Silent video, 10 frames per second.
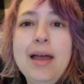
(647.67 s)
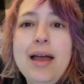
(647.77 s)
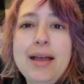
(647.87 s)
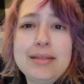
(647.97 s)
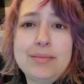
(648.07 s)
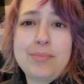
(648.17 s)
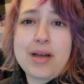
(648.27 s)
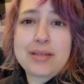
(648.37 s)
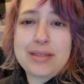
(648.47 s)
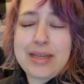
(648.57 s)
I got some
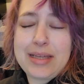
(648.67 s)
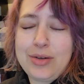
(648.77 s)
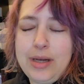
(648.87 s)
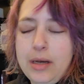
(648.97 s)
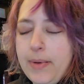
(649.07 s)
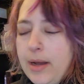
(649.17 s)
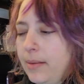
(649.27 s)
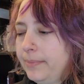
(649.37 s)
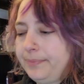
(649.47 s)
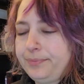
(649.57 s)
boxes I still need to pick
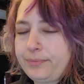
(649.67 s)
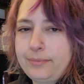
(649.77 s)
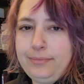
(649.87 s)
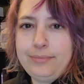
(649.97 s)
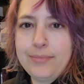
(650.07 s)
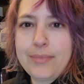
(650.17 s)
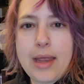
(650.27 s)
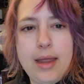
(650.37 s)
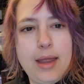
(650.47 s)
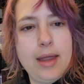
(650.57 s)
up.
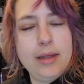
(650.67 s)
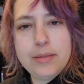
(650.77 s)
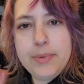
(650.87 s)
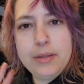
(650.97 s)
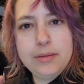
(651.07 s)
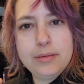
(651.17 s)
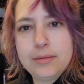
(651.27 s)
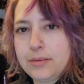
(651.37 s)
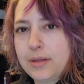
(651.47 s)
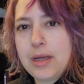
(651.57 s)
It's been
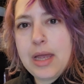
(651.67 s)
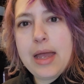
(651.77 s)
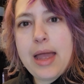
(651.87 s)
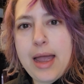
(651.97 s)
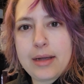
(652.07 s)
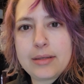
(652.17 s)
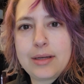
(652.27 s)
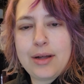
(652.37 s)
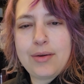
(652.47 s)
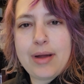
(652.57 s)

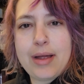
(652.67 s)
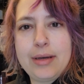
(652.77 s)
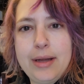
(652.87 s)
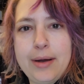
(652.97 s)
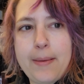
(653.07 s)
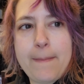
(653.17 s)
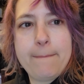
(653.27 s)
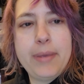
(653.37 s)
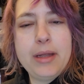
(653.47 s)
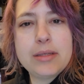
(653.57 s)
hectic around here,
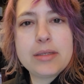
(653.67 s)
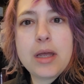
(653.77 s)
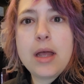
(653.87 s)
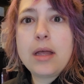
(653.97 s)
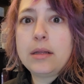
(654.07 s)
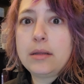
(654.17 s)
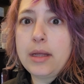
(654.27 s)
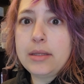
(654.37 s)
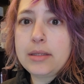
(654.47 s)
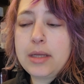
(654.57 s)
but
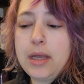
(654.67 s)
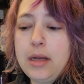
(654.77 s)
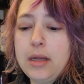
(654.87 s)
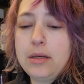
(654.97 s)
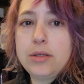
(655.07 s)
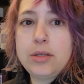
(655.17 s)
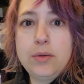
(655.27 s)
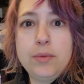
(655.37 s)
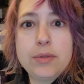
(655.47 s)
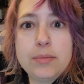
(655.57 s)
let's get
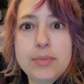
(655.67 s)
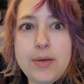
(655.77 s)
into some